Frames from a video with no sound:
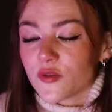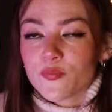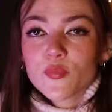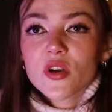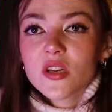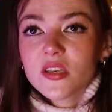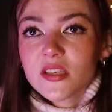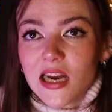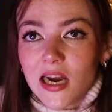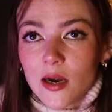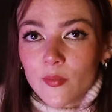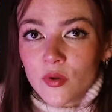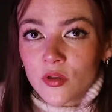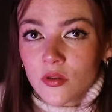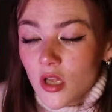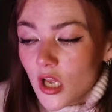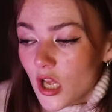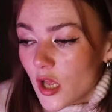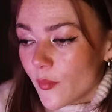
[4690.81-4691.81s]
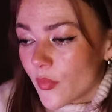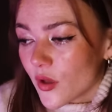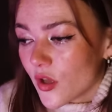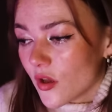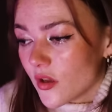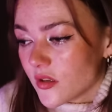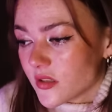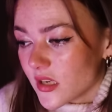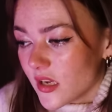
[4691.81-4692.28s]
is pretty terrible,
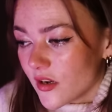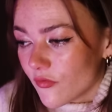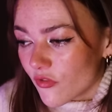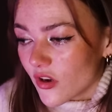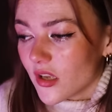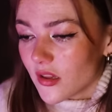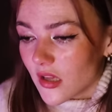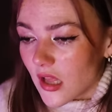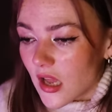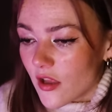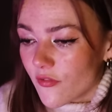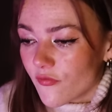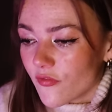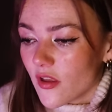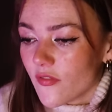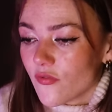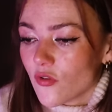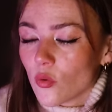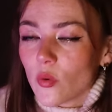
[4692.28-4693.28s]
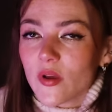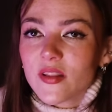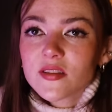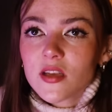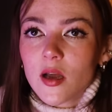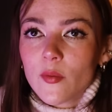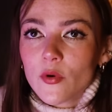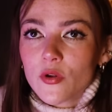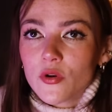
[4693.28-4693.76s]
because in real life, if you're with
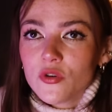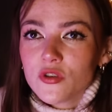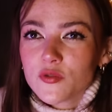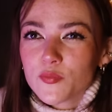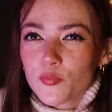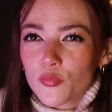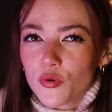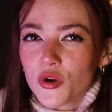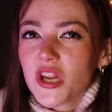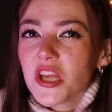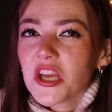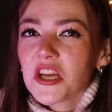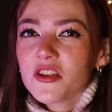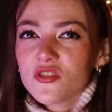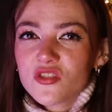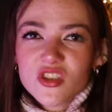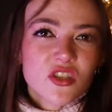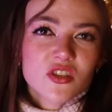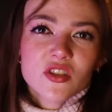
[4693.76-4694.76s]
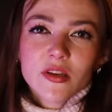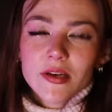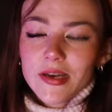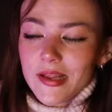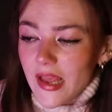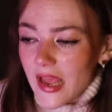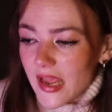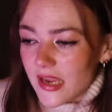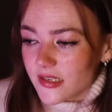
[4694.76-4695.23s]
someone who's pretty
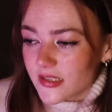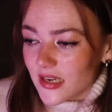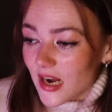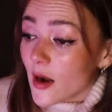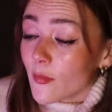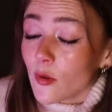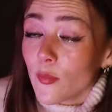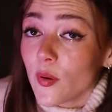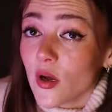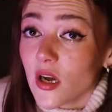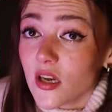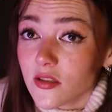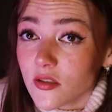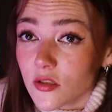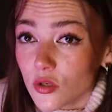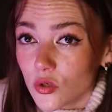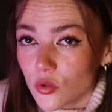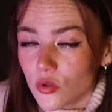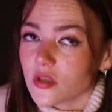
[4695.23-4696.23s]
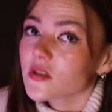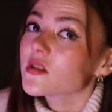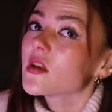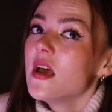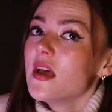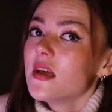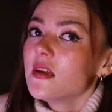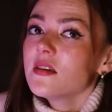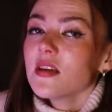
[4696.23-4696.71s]
consistently a terrible person who does
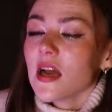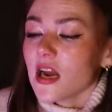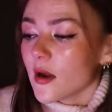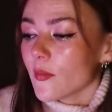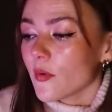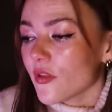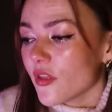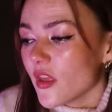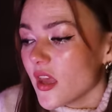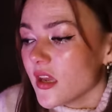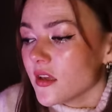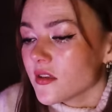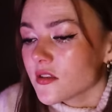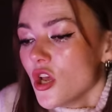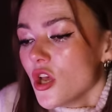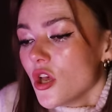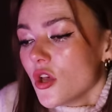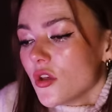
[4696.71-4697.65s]
terrible things,